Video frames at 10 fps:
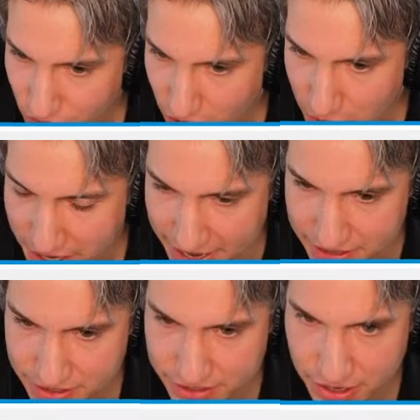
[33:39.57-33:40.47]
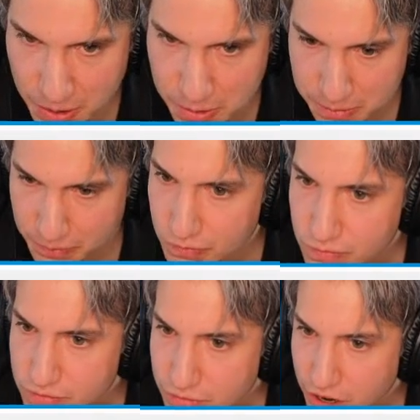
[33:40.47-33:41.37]
Okay, so
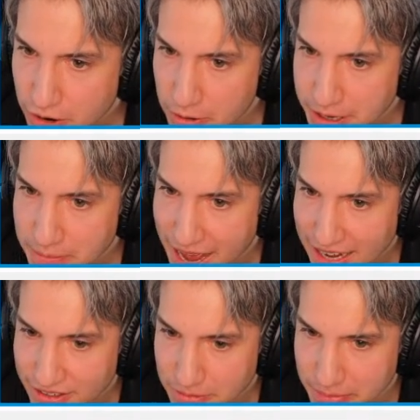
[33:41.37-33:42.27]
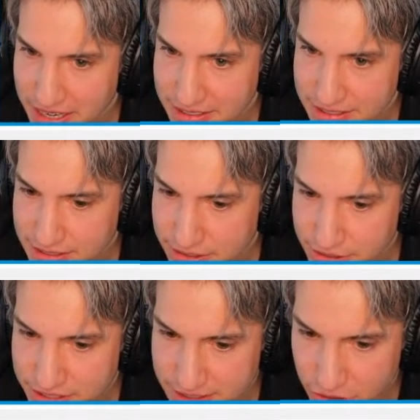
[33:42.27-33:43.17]
going back to the base,
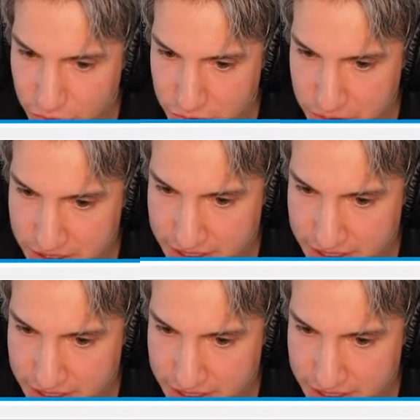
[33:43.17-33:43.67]
this is Haroon's